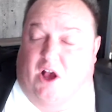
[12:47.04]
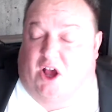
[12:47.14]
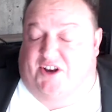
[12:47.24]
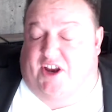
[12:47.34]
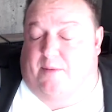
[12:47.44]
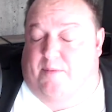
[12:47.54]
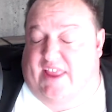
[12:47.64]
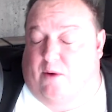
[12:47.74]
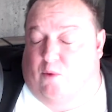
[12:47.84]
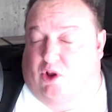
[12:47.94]
On top of
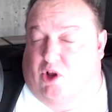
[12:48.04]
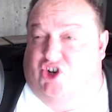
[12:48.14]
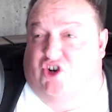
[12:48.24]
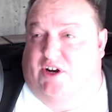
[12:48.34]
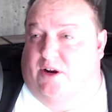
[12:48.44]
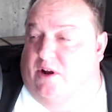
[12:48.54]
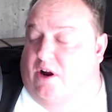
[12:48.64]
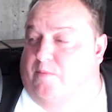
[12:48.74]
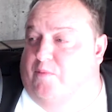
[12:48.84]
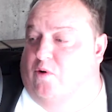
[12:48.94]
that, we're launching
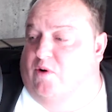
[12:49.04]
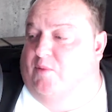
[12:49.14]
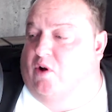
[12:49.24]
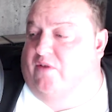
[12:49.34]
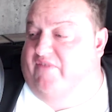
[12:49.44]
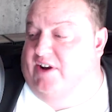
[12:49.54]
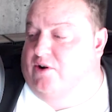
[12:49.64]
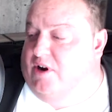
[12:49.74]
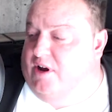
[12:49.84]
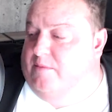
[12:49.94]
our program called
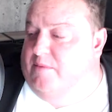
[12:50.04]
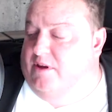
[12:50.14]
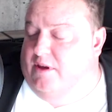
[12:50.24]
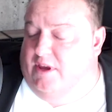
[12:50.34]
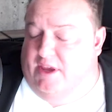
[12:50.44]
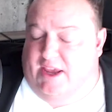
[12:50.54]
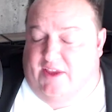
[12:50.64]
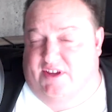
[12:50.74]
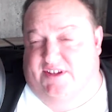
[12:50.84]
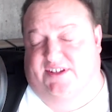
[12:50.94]
Vendor Hub.
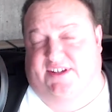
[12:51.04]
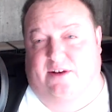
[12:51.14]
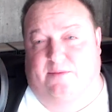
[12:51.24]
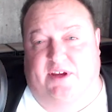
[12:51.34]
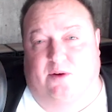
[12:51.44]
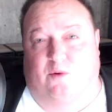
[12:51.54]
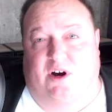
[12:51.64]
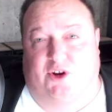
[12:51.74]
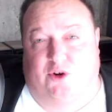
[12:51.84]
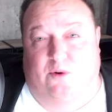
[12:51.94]
And this is going to be
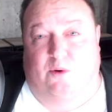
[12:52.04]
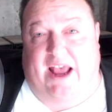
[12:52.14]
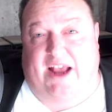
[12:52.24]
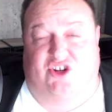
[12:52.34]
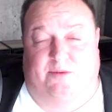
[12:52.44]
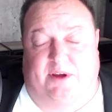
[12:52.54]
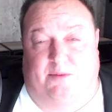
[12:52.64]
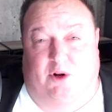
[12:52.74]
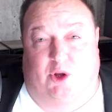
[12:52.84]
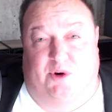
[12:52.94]
where you will actually be
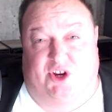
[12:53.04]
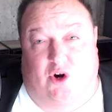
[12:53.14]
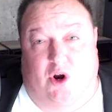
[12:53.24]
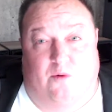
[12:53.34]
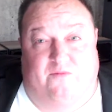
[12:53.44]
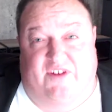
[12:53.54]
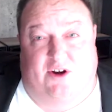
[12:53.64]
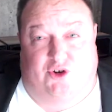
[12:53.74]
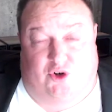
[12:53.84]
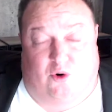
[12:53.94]
able to load in your own
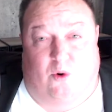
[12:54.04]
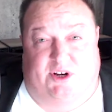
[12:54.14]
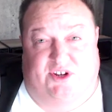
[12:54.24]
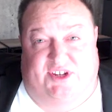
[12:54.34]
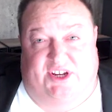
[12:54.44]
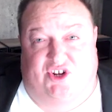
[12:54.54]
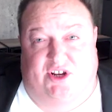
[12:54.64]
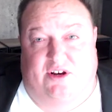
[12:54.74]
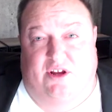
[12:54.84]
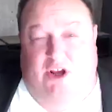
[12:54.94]
vendors, your
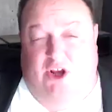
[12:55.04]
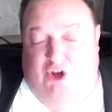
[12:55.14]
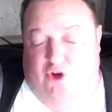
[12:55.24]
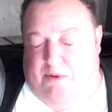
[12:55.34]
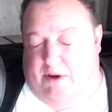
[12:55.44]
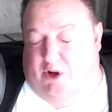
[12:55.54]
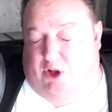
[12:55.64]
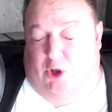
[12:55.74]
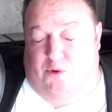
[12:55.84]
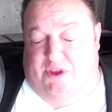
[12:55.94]
organization. You'll be able to
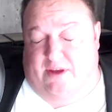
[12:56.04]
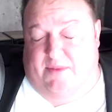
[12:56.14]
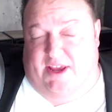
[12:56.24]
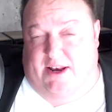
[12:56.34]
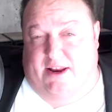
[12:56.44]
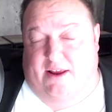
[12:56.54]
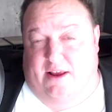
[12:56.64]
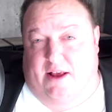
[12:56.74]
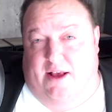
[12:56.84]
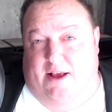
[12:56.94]
load them in
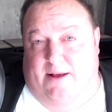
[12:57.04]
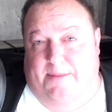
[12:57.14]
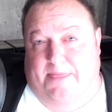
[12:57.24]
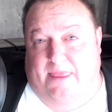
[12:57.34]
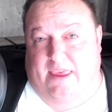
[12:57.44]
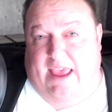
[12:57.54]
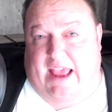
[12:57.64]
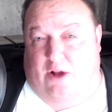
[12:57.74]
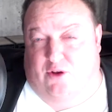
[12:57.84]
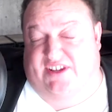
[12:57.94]

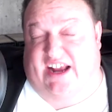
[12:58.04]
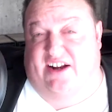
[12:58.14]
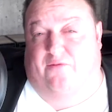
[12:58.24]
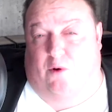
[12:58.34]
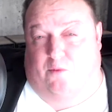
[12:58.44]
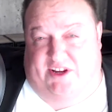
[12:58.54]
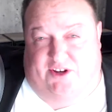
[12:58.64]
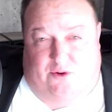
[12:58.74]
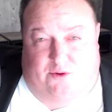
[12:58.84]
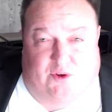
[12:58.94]
outside of what we
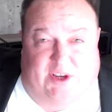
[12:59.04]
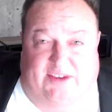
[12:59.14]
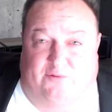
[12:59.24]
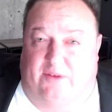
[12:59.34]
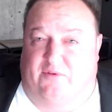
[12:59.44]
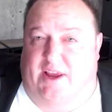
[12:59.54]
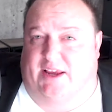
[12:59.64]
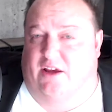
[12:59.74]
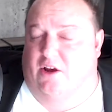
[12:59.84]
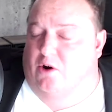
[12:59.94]
do. So like if you have like